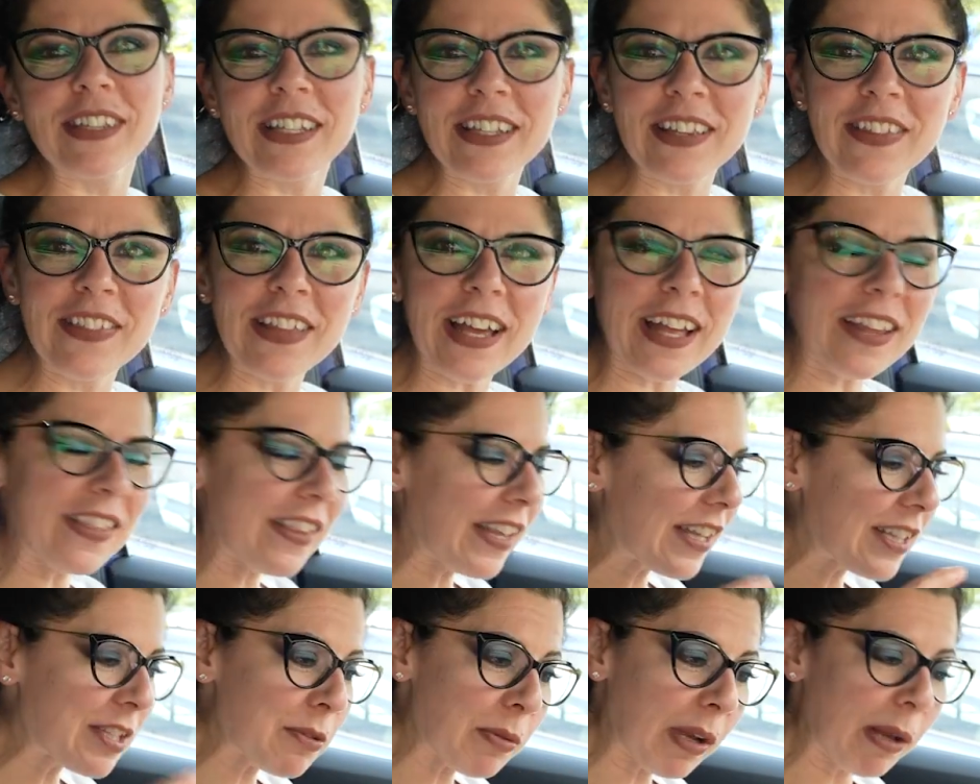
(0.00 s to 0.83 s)

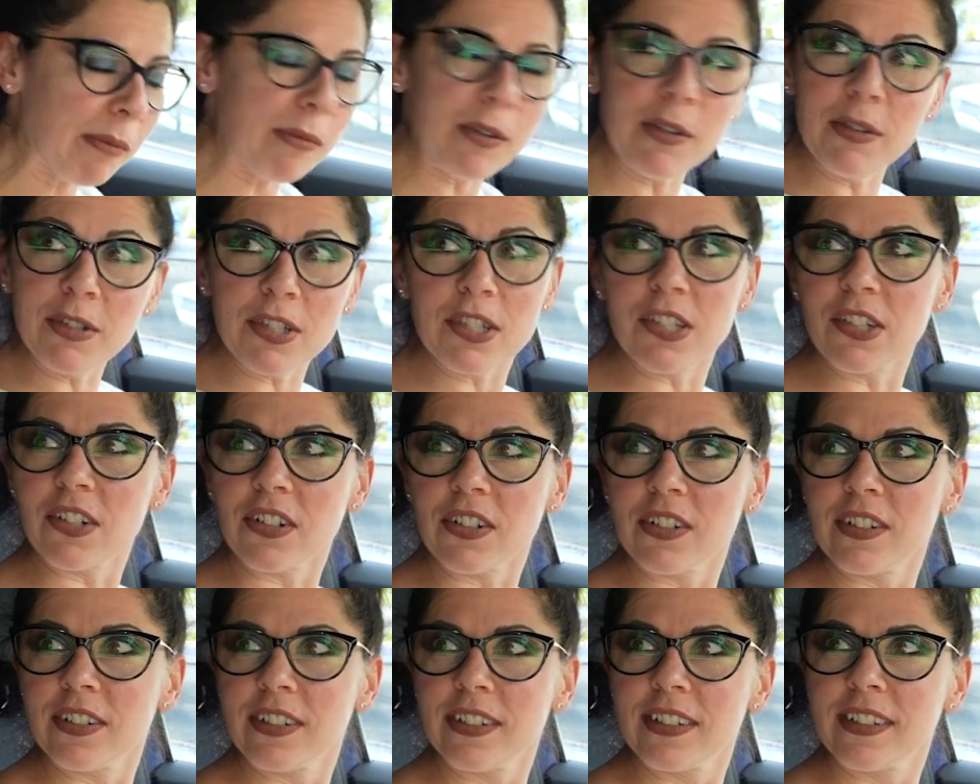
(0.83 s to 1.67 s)
That's what I'm used
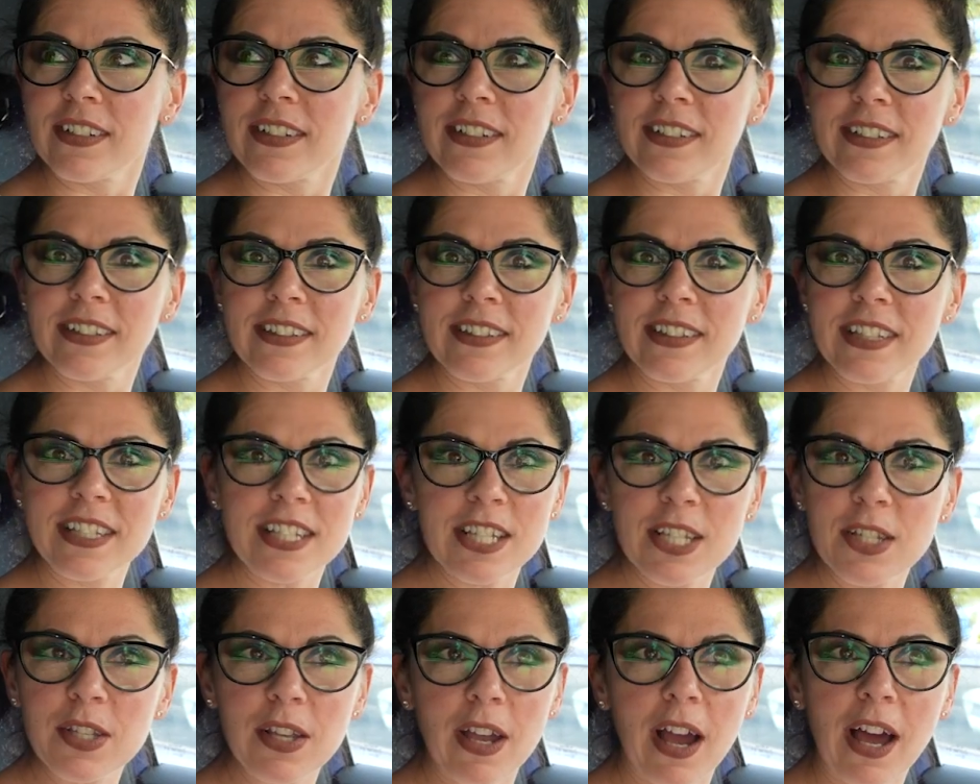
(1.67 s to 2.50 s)
to. This
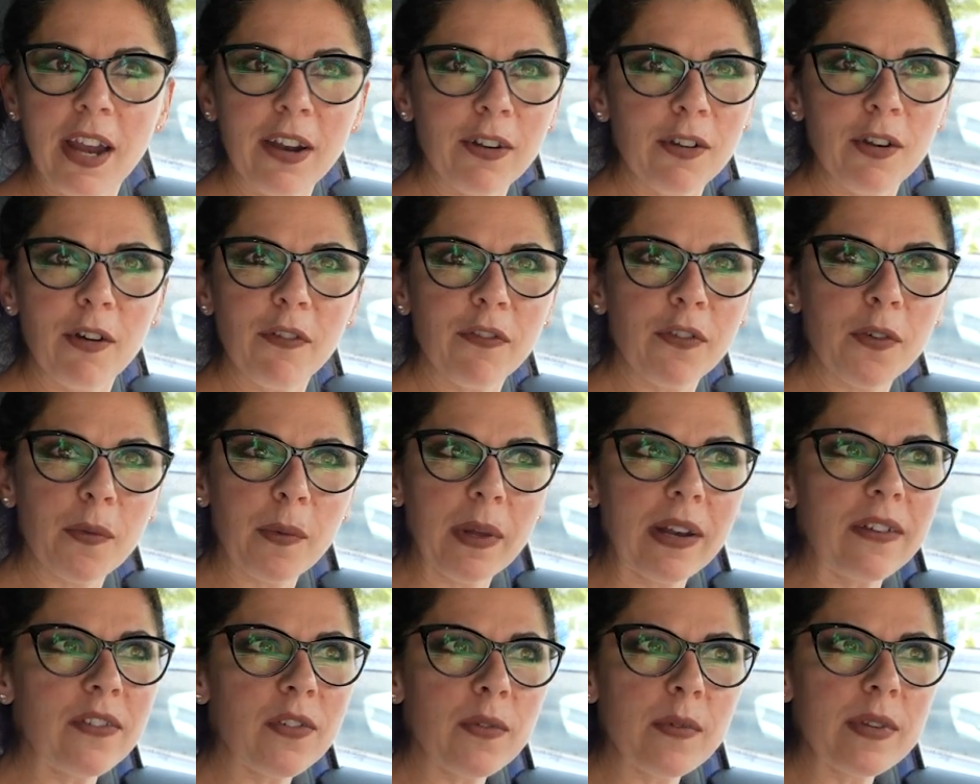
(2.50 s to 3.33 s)
is, I don't know, for
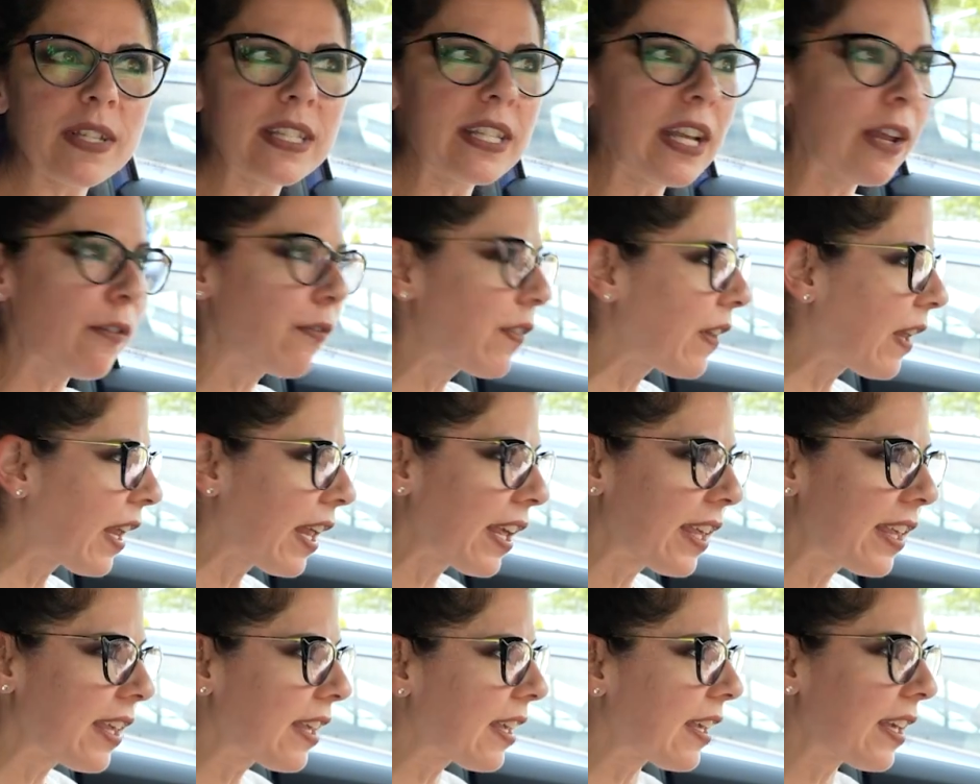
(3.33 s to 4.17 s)
whatever reason, I feel
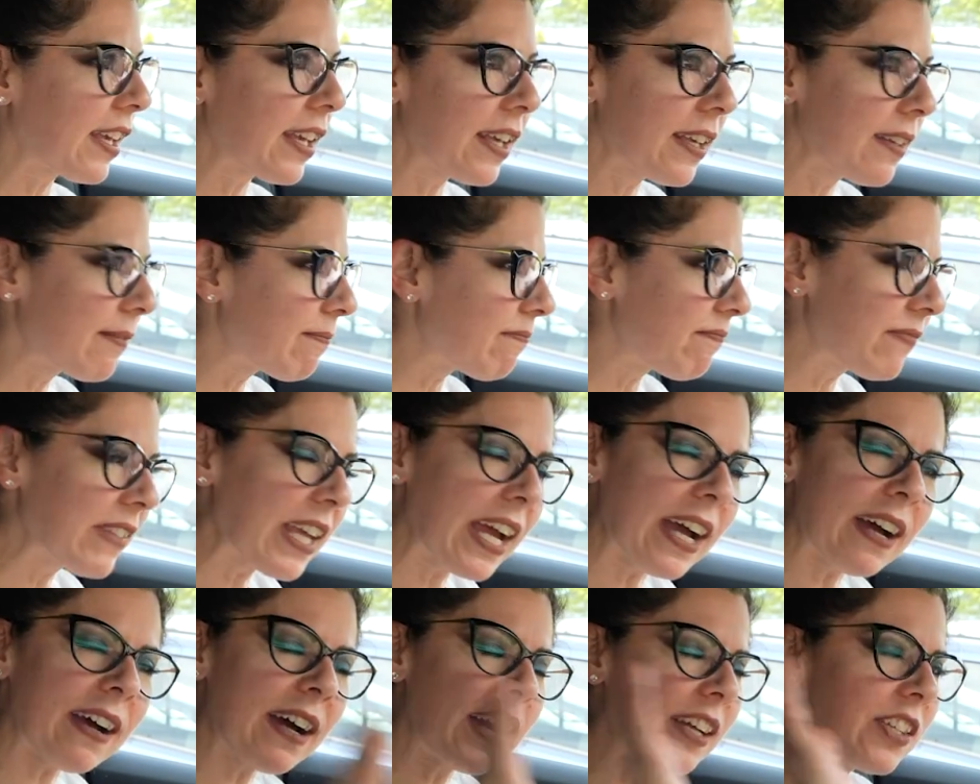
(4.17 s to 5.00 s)
like
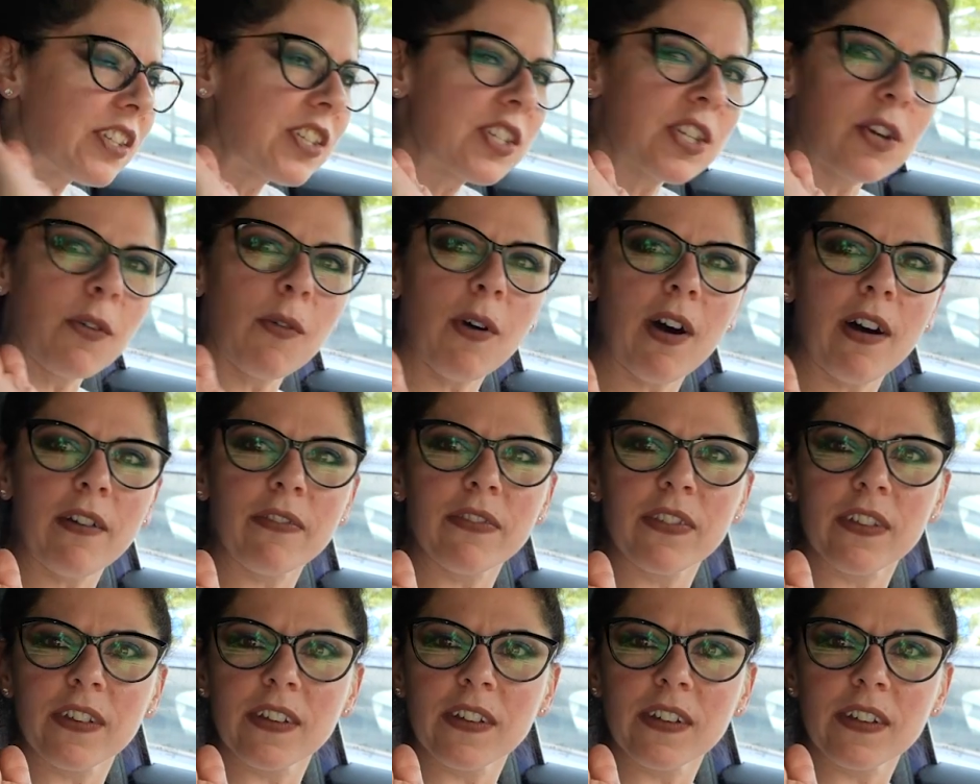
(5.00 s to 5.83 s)
Yeah, I just go
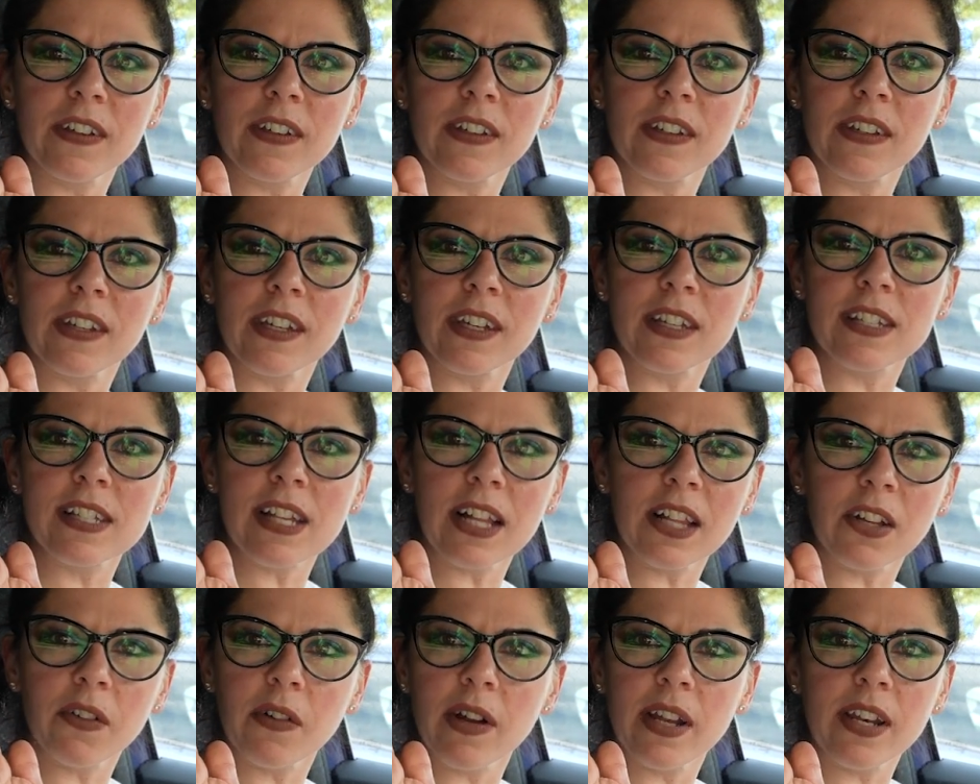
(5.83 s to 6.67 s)
off the
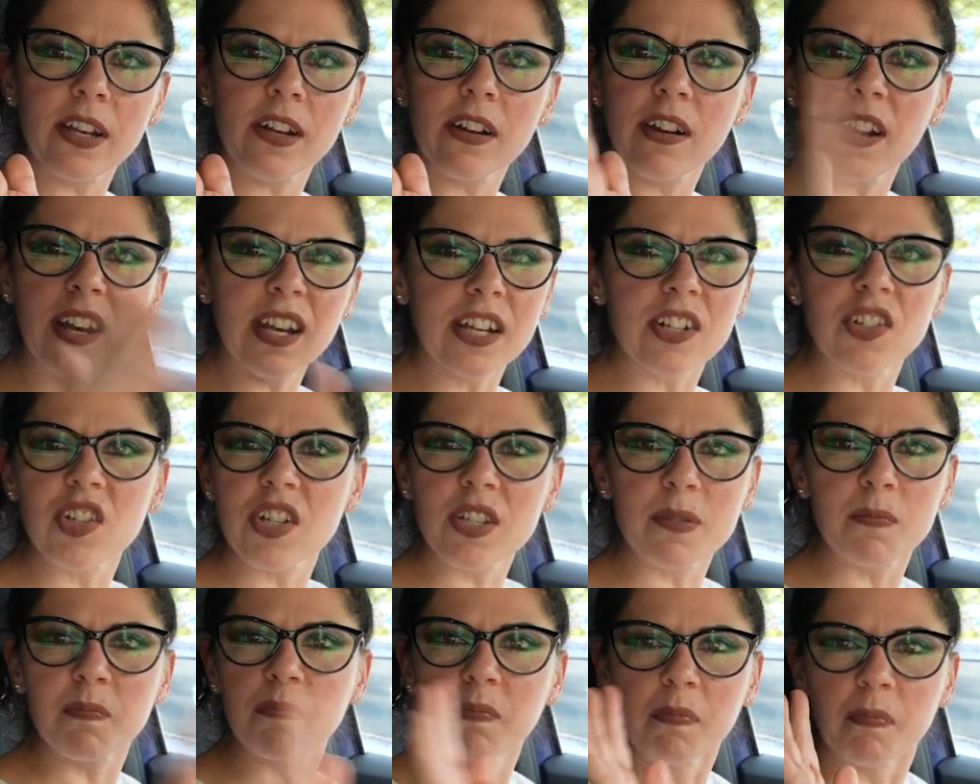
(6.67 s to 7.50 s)
accelerator and it
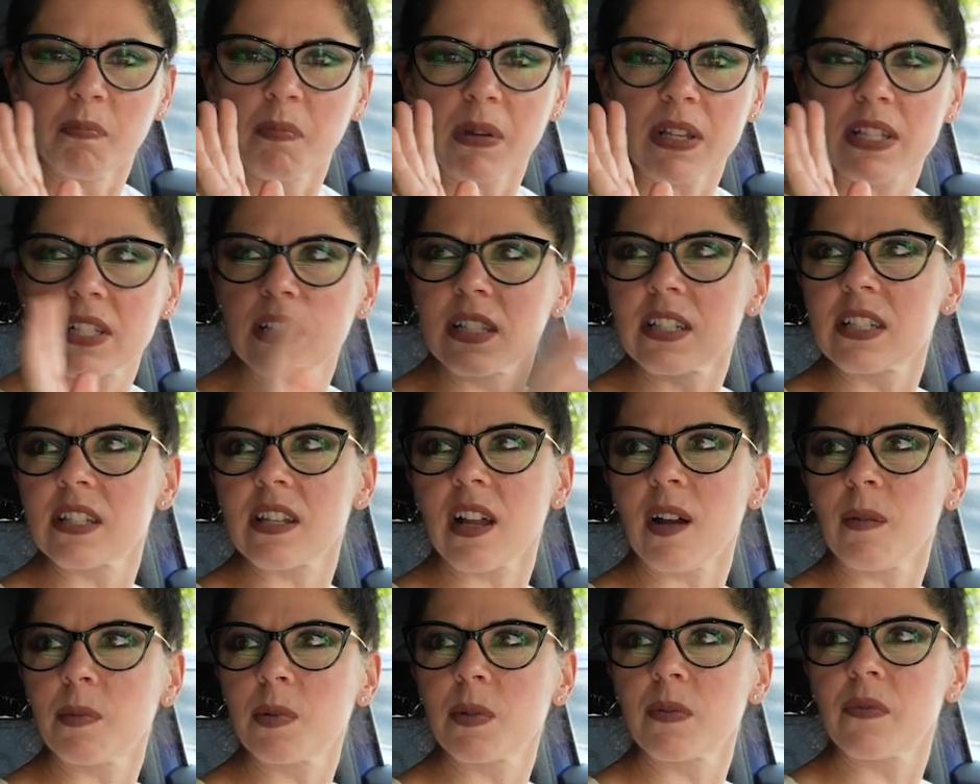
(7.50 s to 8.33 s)
just basically
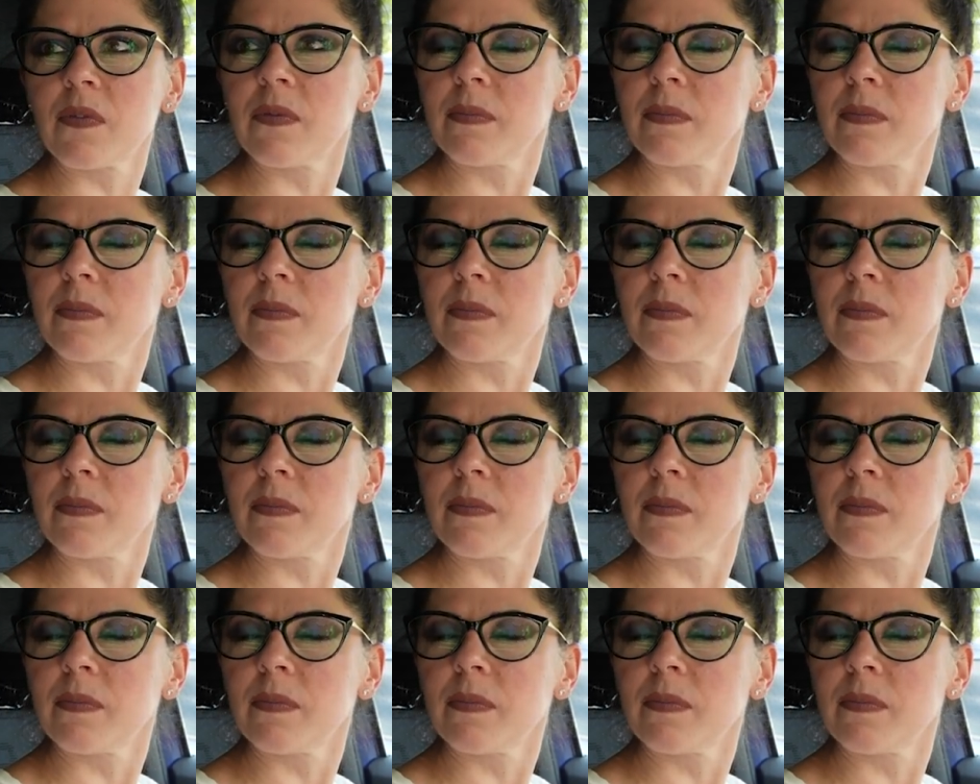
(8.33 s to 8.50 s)
stops